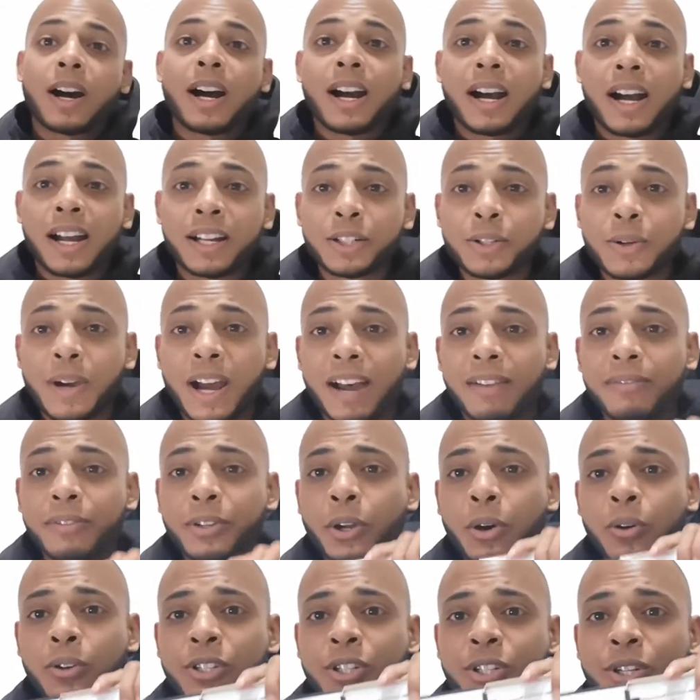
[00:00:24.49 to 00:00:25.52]
I do have
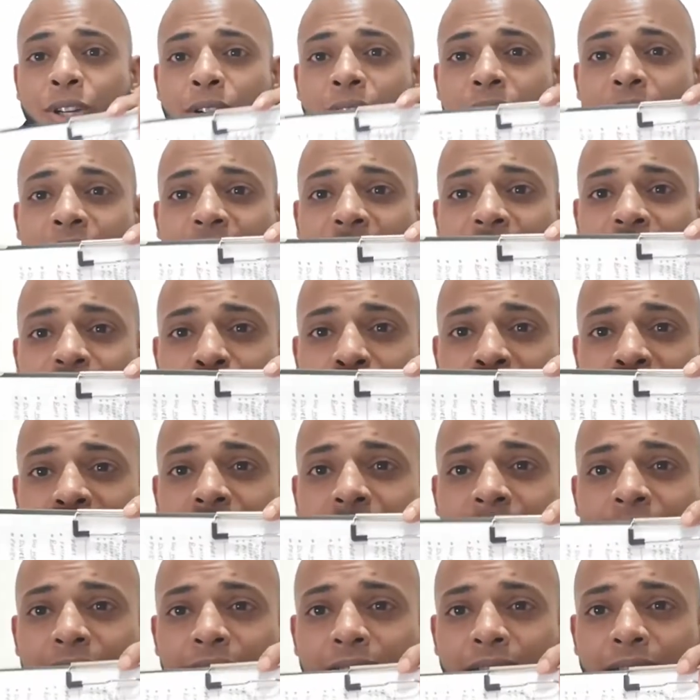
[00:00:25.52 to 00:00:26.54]
notes here that I've
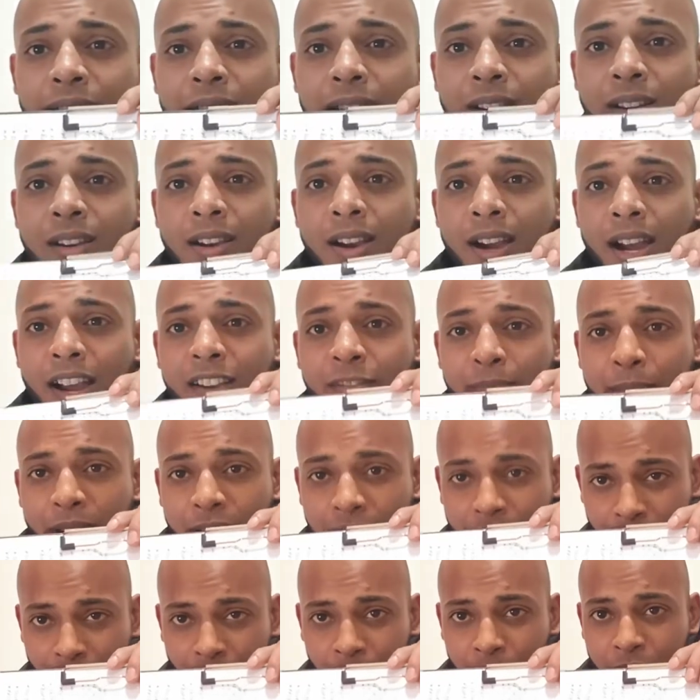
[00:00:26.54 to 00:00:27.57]
made. I've
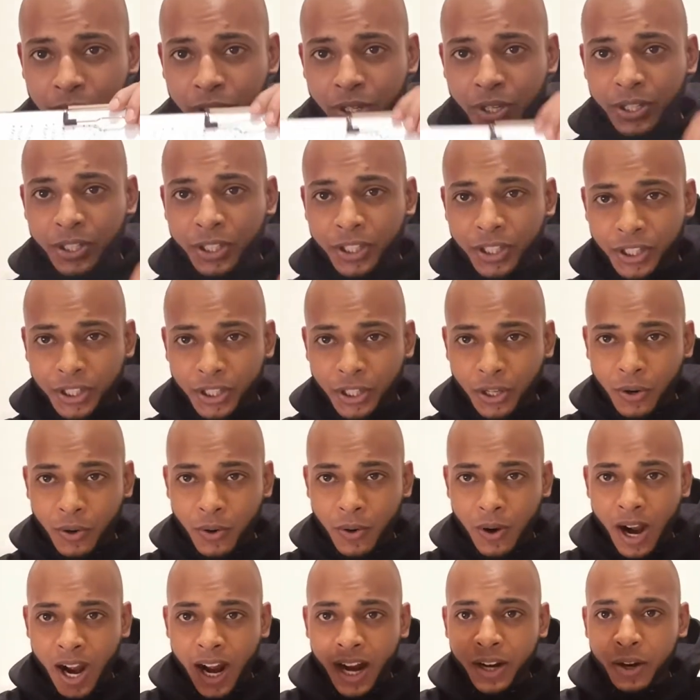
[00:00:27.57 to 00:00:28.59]
made notes here just
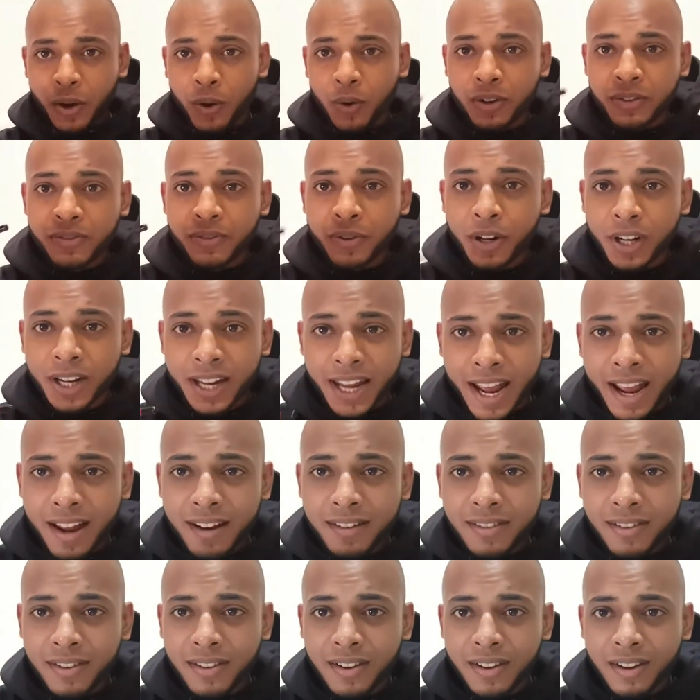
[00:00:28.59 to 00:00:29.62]
so I don't
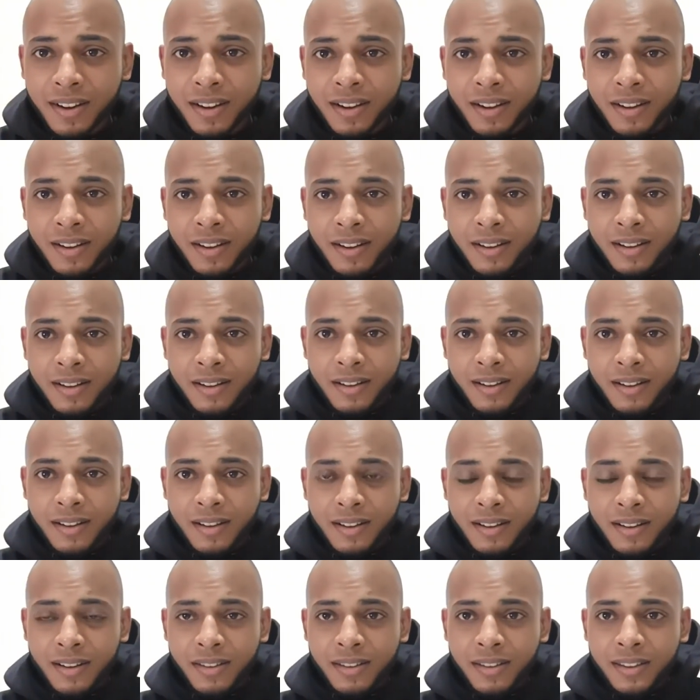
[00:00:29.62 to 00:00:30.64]
forget
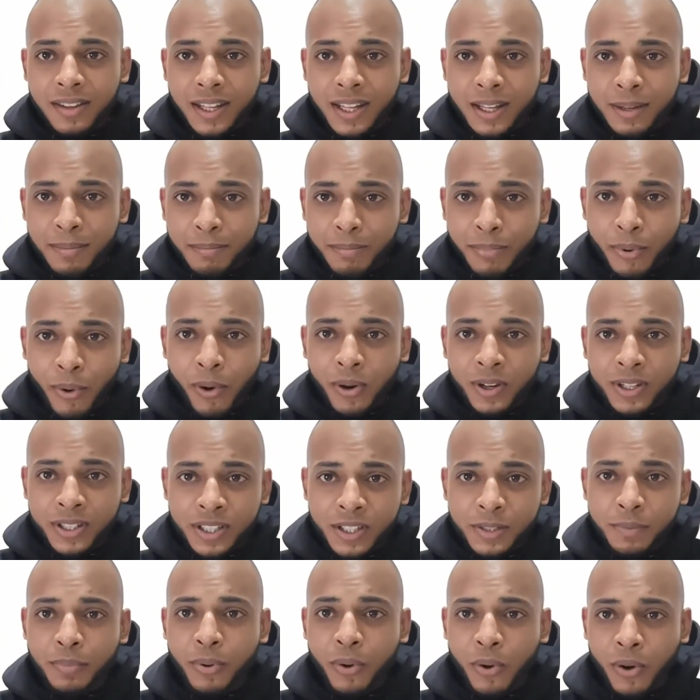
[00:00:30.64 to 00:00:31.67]
the
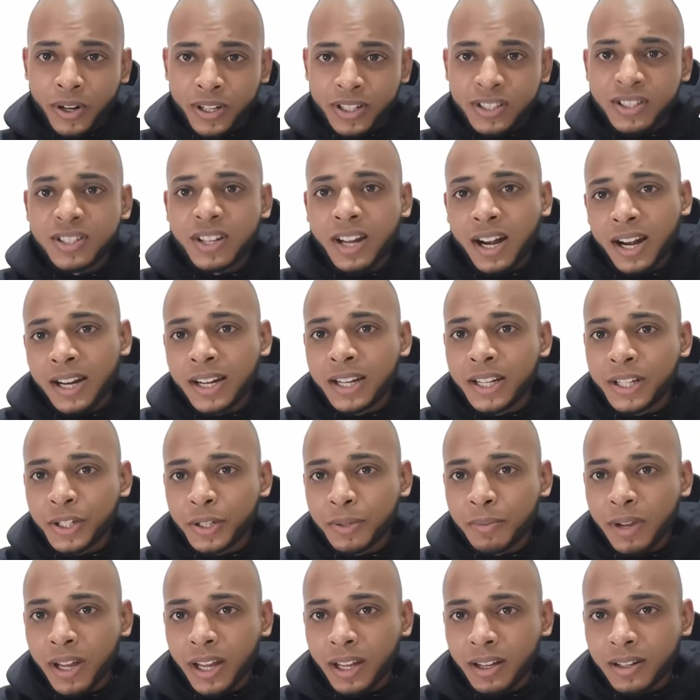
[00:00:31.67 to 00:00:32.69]
important points that I need
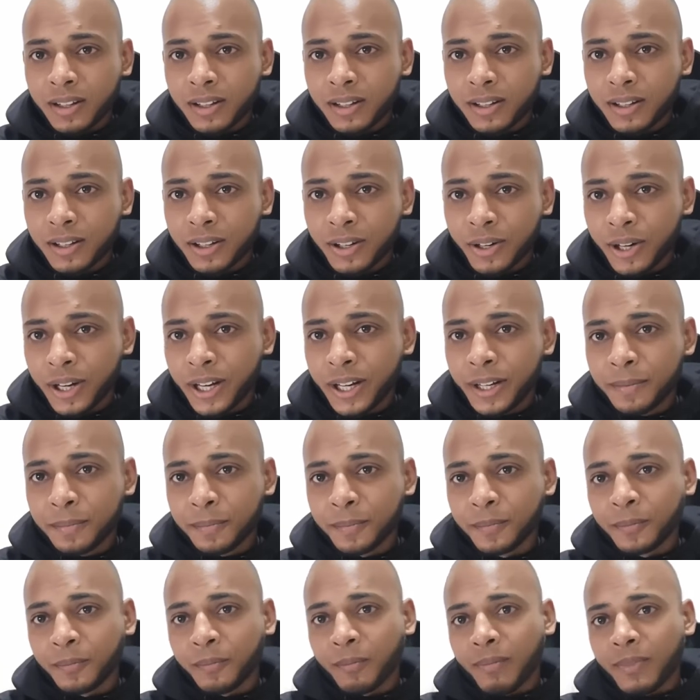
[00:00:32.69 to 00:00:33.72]
to make. All right.
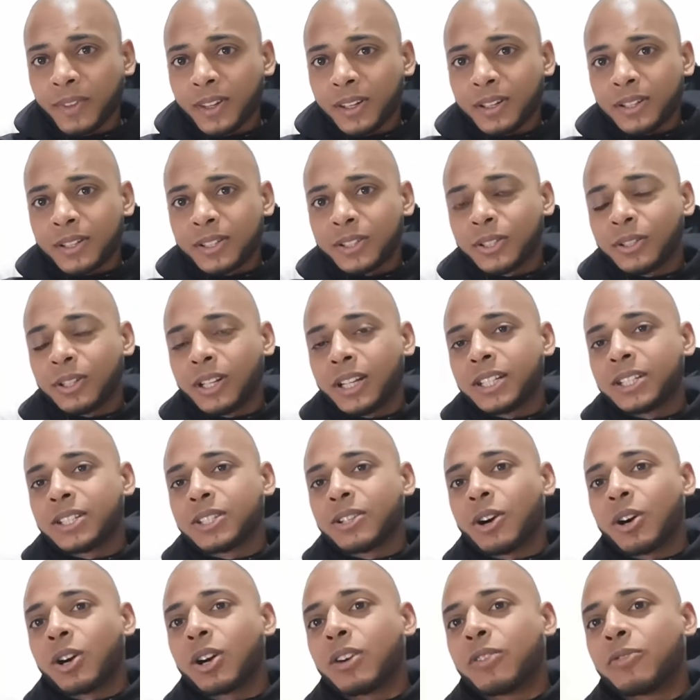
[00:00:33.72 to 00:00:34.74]
So let's
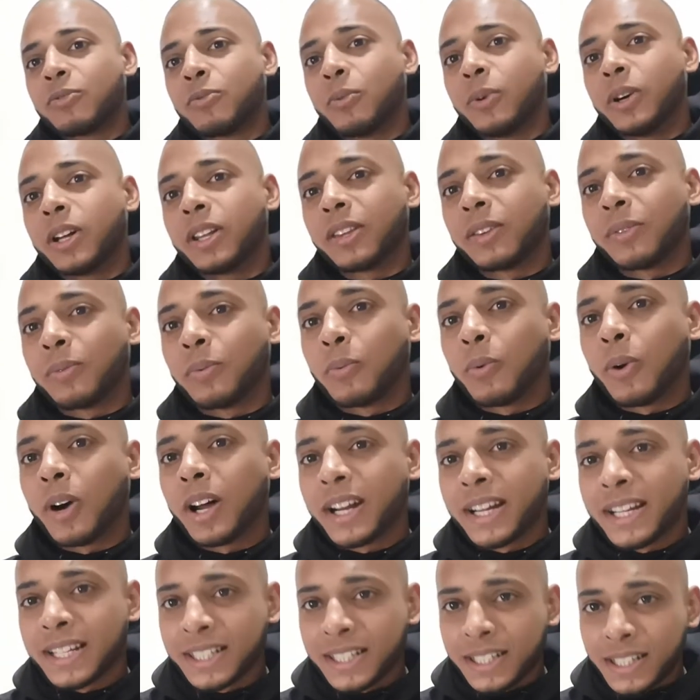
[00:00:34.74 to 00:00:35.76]
start off with
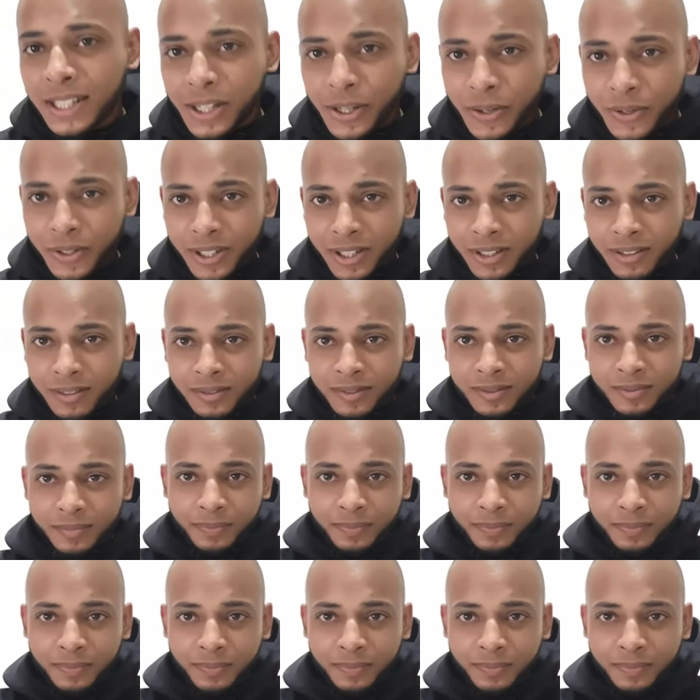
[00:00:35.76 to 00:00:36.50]
what is gluten?